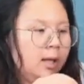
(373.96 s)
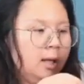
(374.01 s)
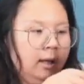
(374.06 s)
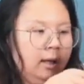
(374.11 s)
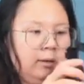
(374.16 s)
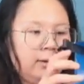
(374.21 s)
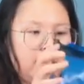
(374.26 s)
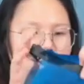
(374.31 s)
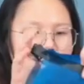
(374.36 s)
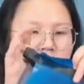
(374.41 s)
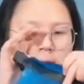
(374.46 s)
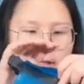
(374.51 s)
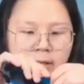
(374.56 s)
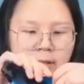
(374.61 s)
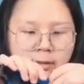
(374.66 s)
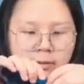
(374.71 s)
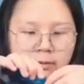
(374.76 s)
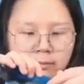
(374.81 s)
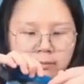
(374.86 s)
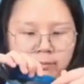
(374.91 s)
Okay.
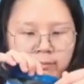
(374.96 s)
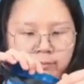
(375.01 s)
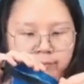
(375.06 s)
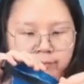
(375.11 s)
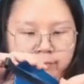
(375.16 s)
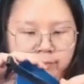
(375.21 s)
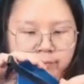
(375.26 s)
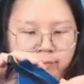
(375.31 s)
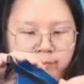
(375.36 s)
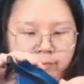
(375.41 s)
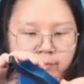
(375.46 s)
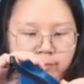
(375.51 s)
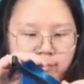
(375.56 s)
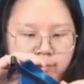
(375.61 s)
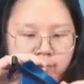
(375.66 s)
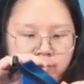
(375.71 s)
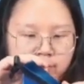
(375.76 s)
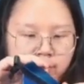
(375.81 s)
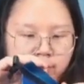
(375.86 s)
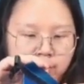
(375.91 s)
Mm,
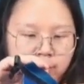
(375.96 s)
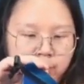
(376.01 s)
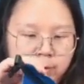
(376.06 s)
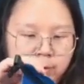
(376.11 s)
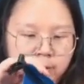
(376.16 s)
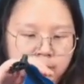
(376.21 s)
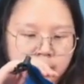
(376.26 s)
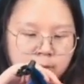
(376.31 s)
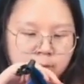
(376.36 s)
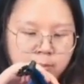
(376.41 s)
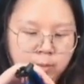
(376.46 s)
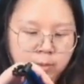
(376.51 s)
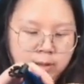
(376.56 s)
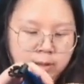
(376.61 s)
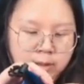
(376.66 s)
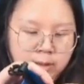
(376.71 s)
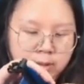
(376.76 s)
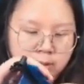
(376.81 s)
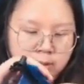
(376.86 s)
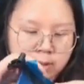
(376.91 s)
for this
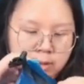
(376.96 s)
one,